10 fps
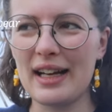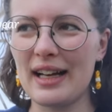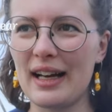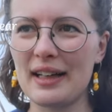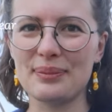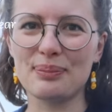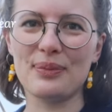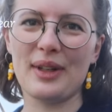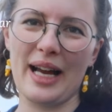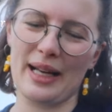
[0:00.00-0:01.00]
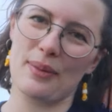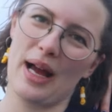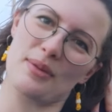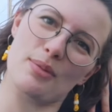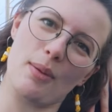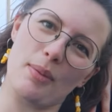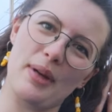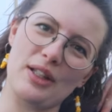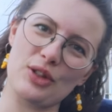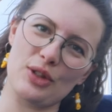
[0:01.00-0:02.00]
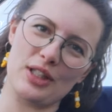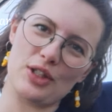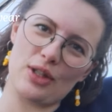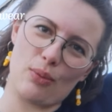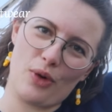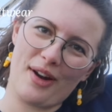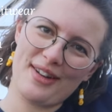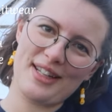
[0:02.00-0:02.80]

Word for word: um, I can perhaps pop a picture in somewhere